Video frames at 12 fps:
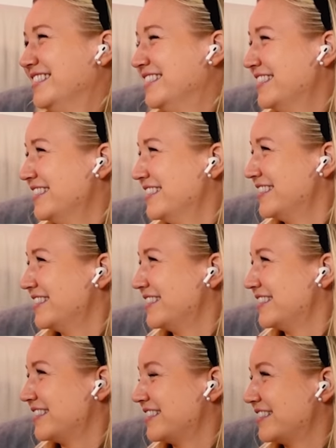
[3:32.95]

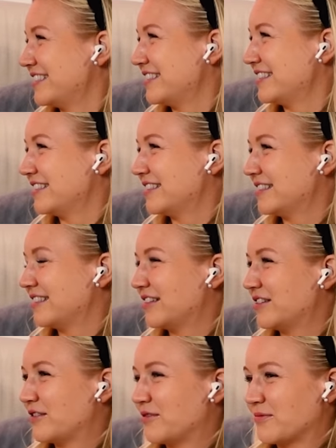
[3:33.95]

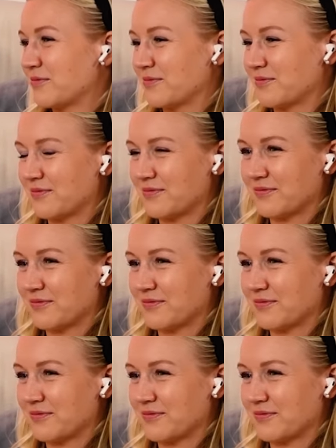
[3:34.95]
(silent)